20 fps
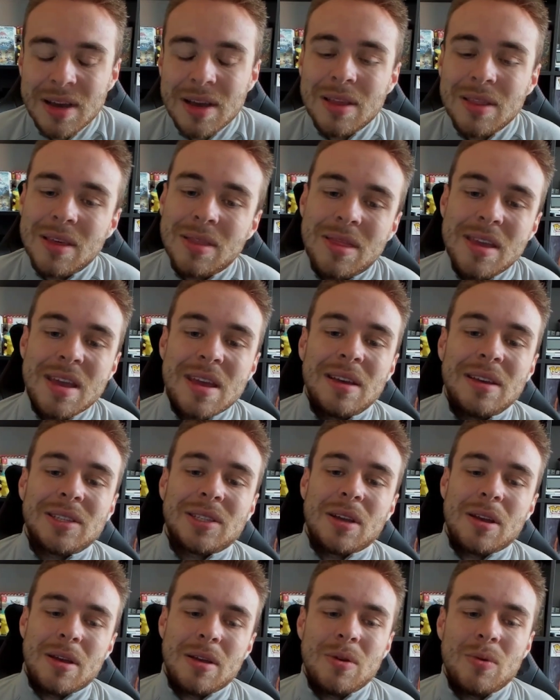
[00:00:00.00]
thing
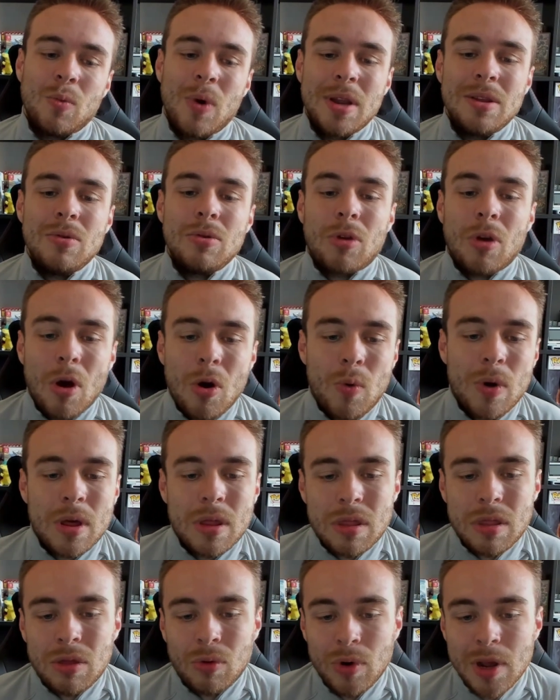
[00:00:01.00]
is, when you go
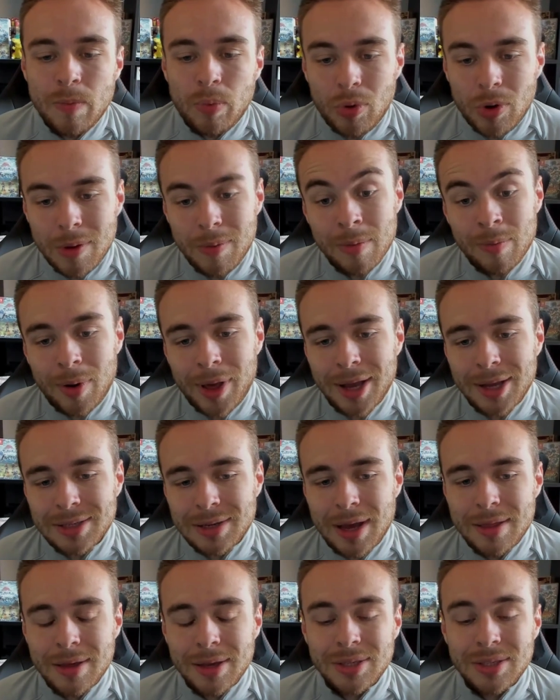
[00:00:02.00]
with three premium players
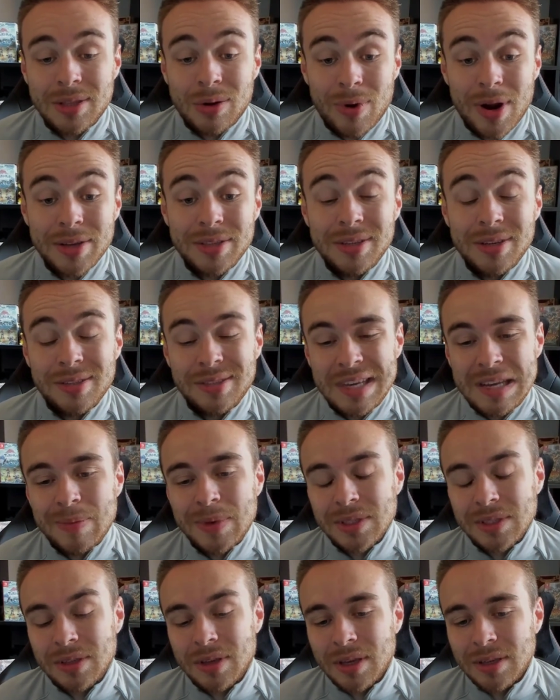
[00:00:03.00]
like this, the rest of your
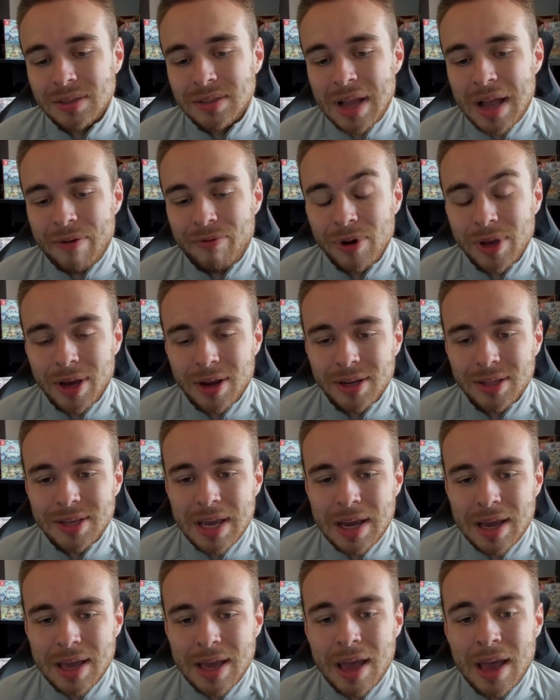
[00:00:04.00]
team is definitely going to
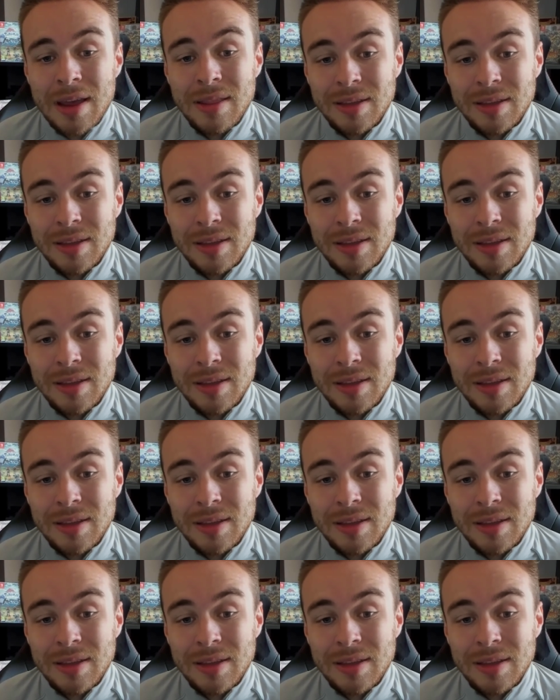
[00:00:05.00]
take a hit.